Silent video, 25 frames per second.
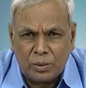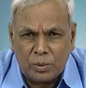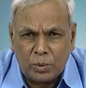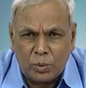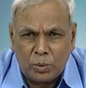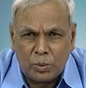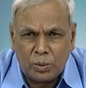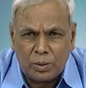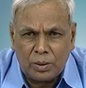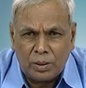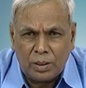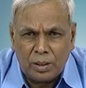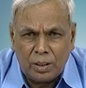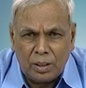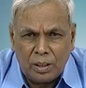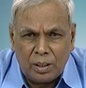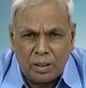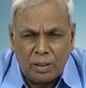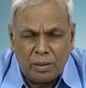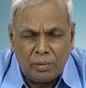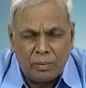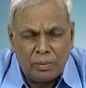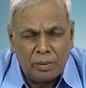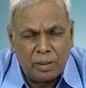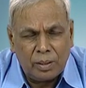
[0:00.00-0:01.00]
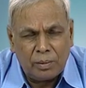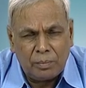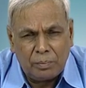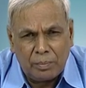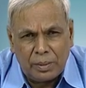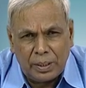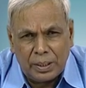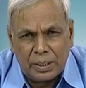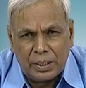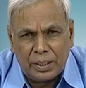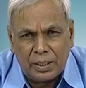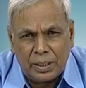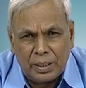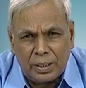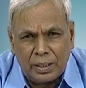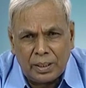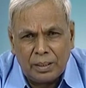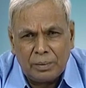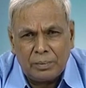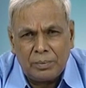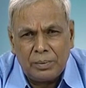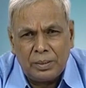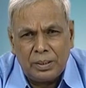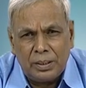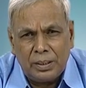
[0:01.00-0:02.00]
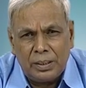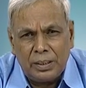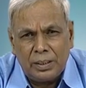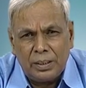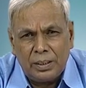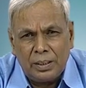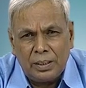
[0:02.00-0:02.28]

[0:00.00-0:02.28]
route for making of the